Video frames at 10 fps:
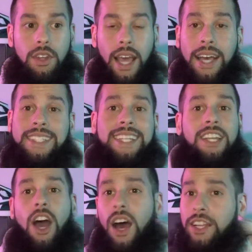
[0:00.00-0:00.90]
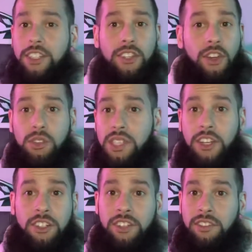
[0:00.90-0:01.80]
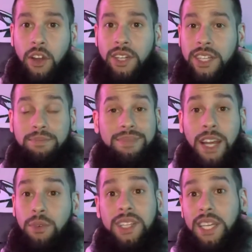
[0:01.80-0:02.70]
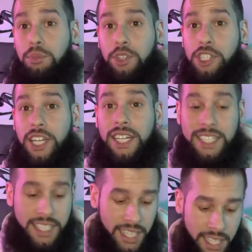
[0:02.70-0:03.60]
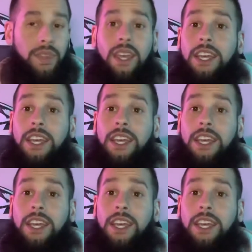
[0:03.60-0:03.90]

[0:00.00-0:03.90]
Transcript: as a nod to those that are devoted, I really appreciated seeing it.